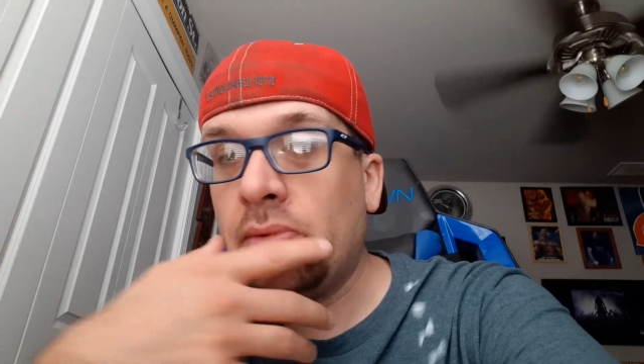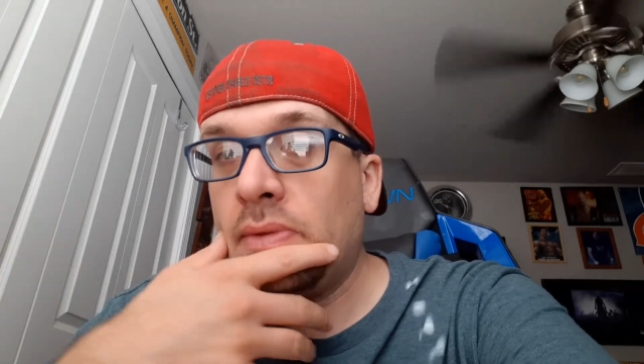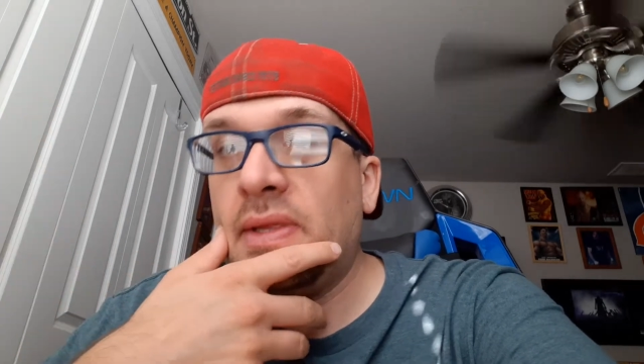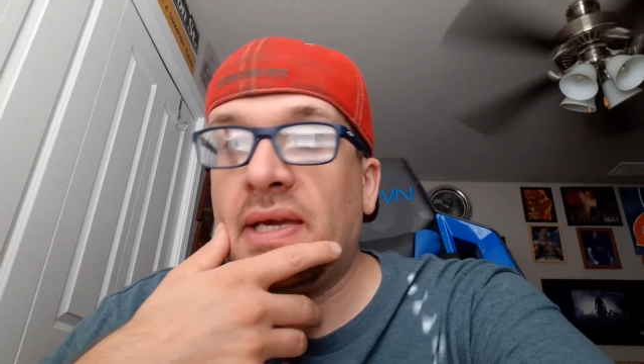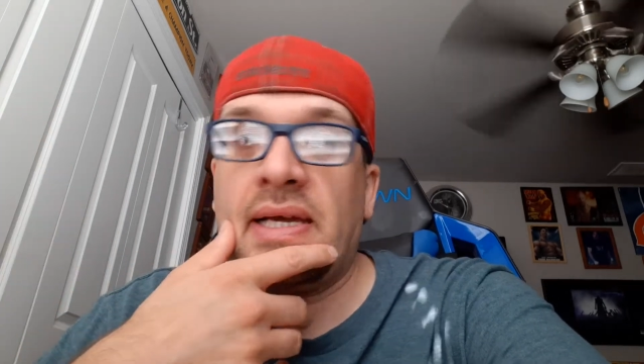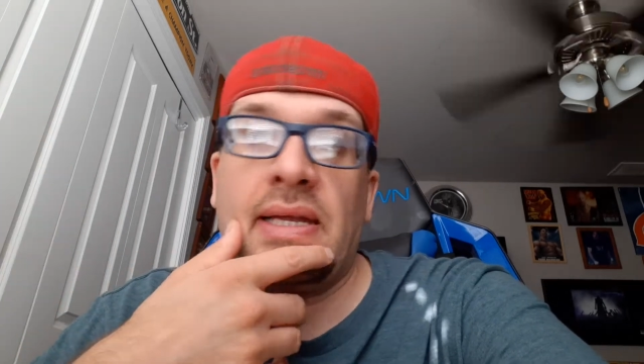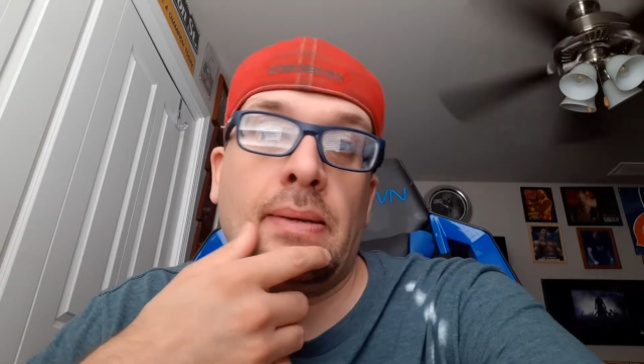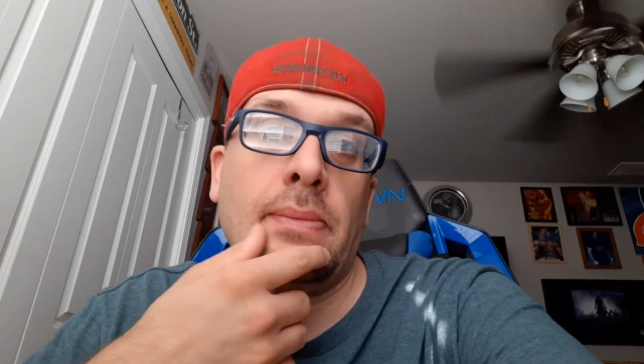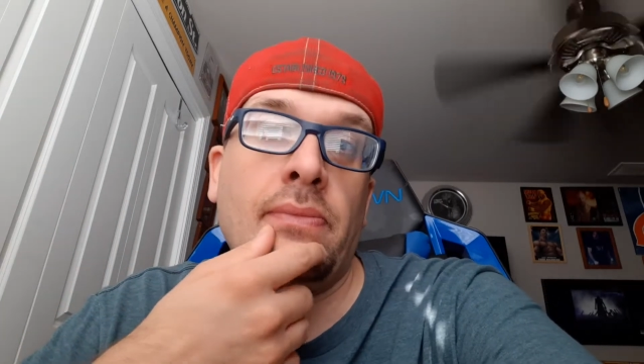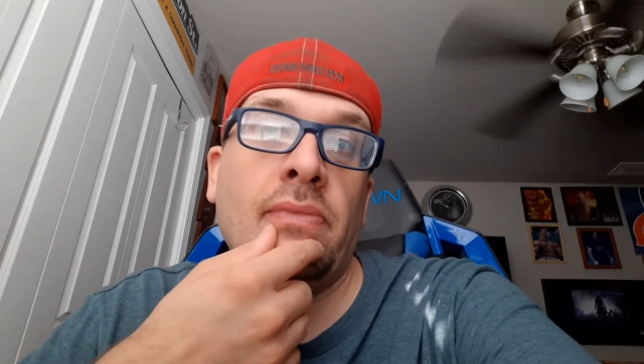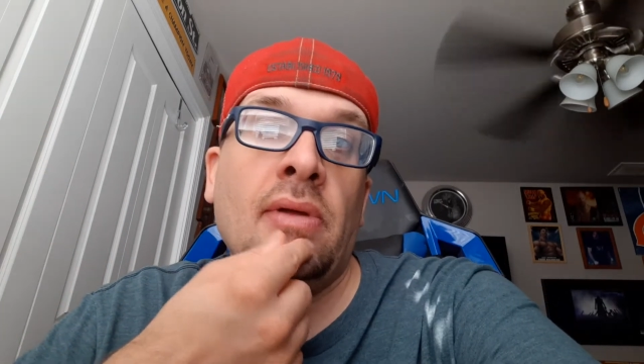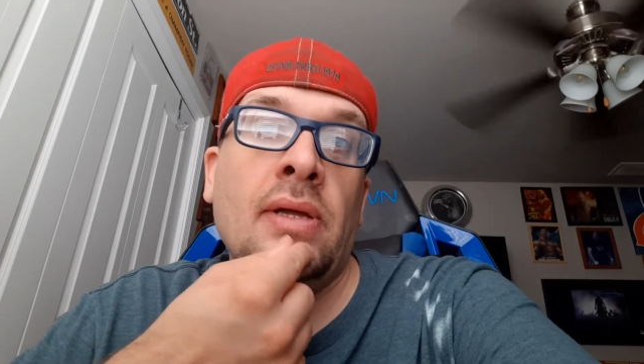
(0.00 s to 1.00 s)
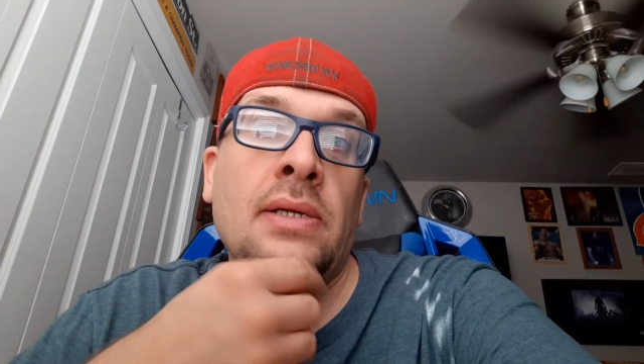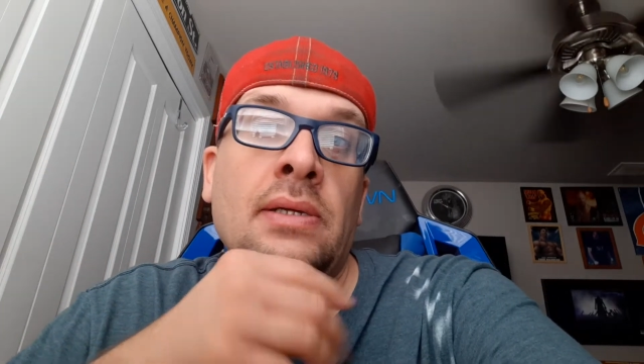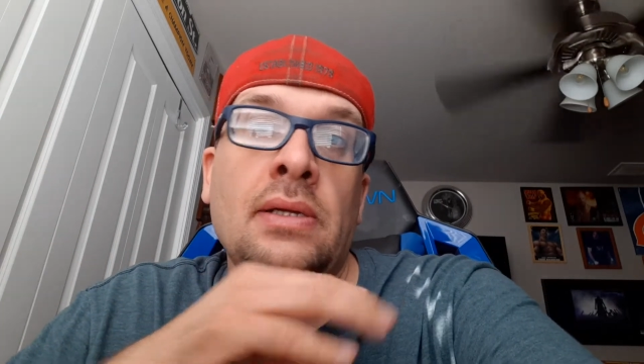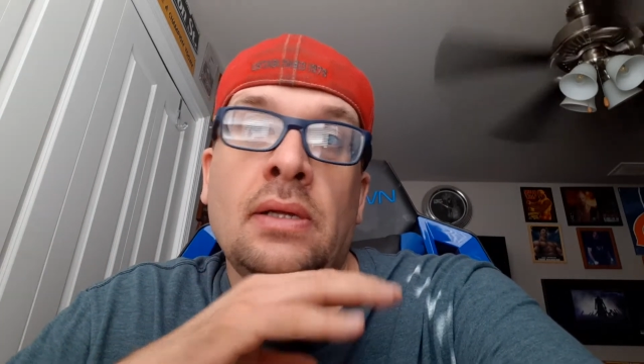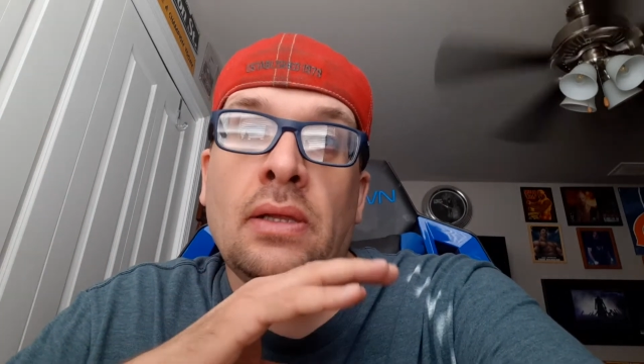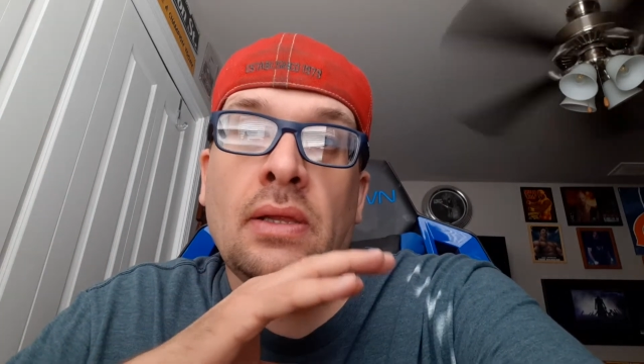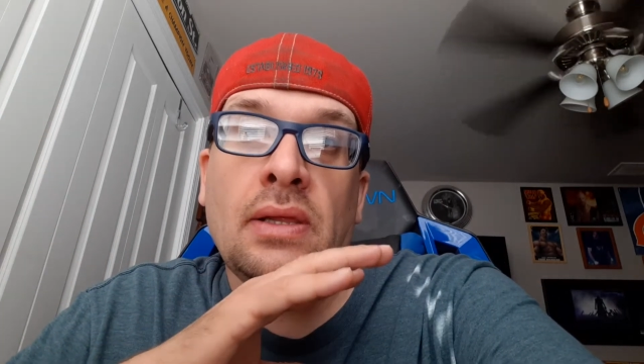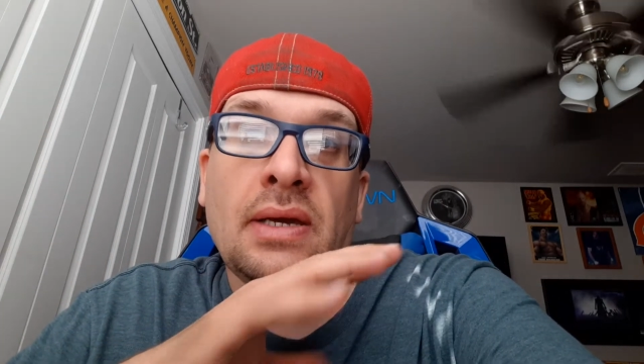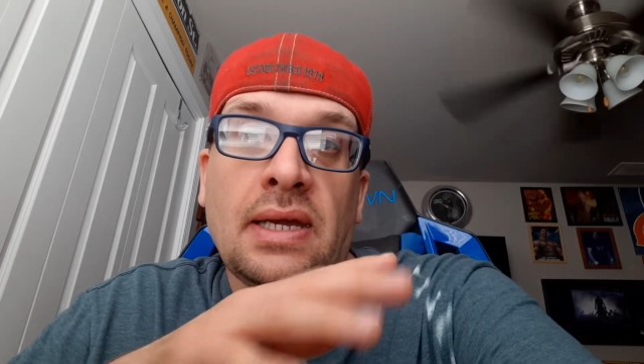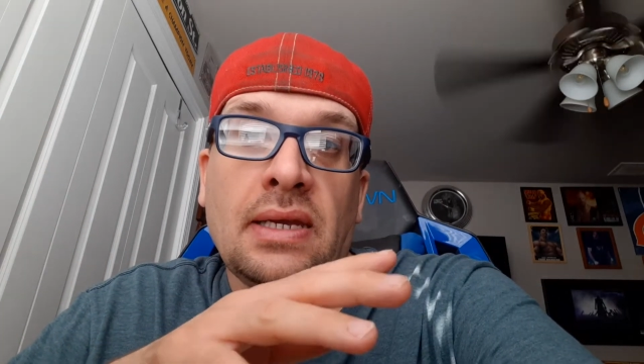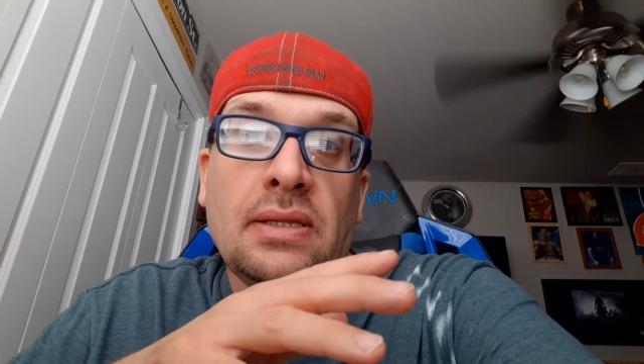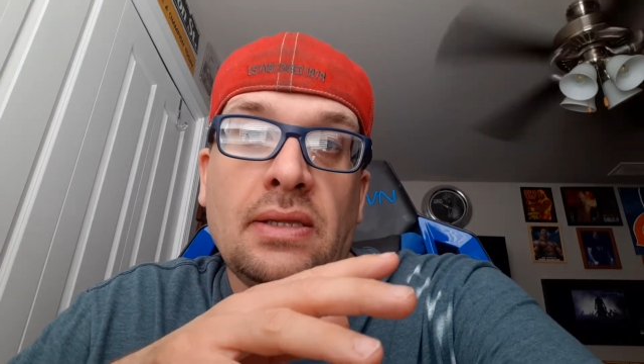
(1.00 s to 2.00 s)

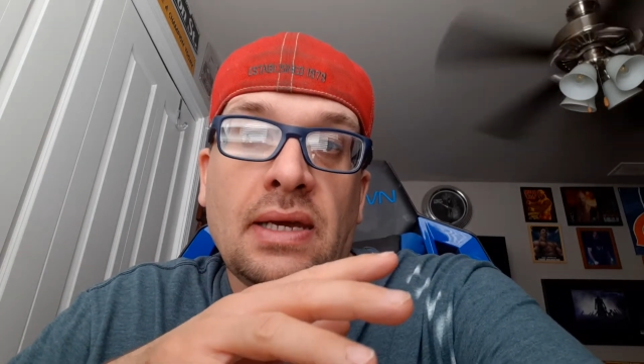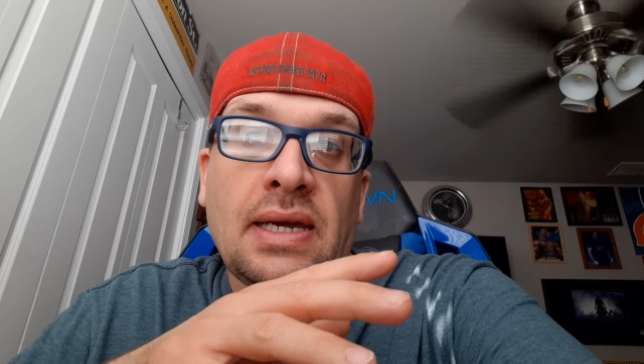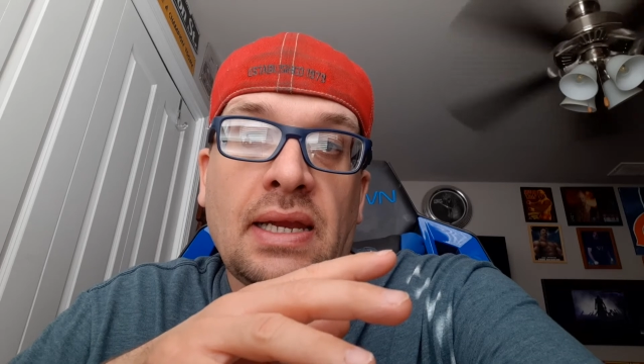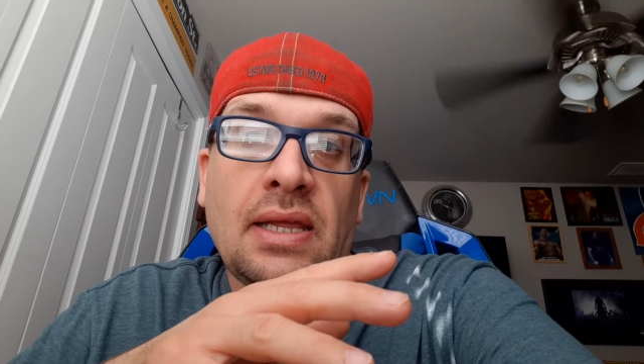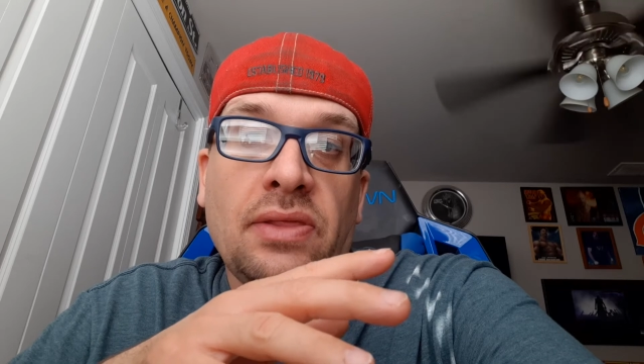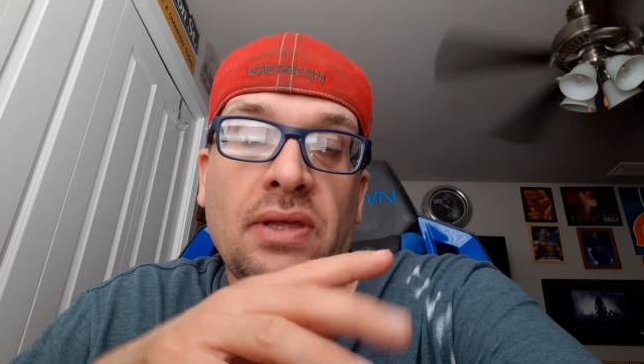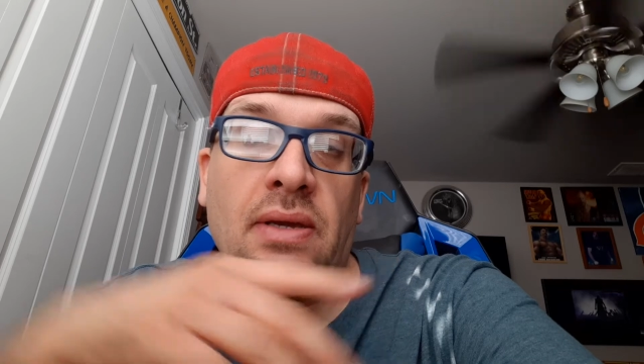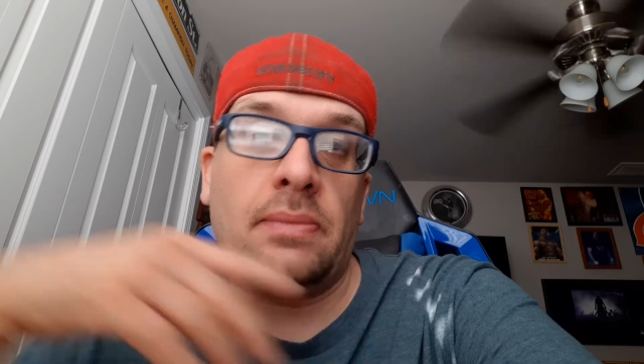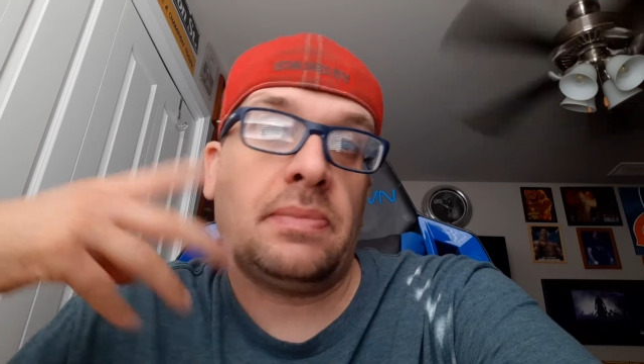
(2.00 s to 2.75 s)
That kind of thing.